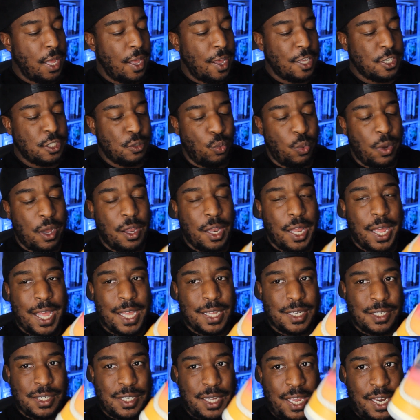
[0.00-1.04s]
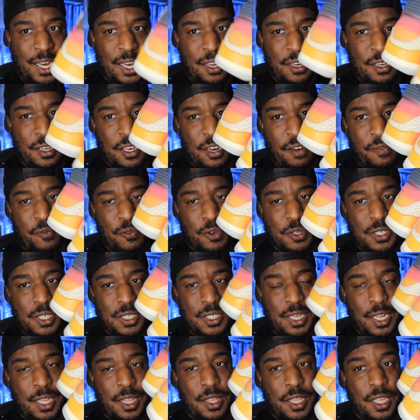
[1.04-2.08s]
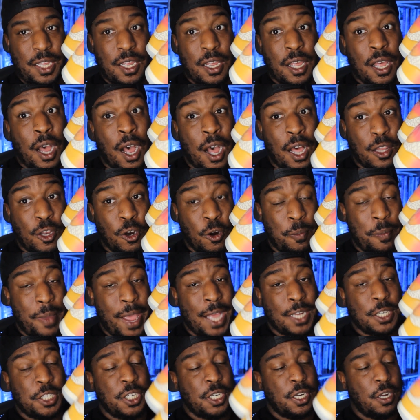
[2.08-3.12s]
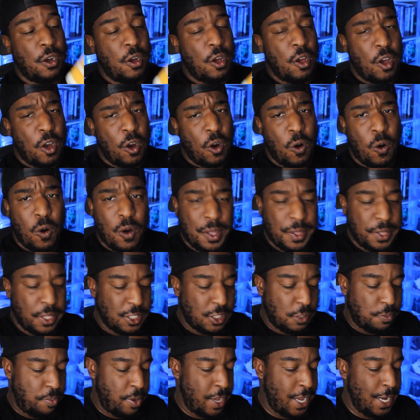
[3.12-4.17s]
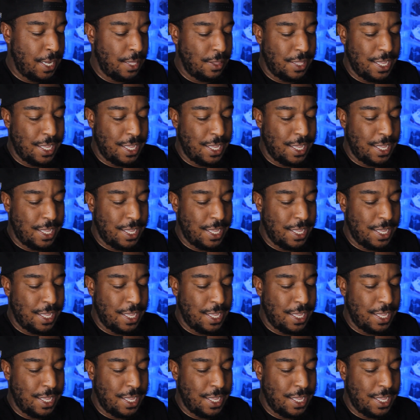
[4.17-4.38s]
as well as any differences in the color matching on this paint.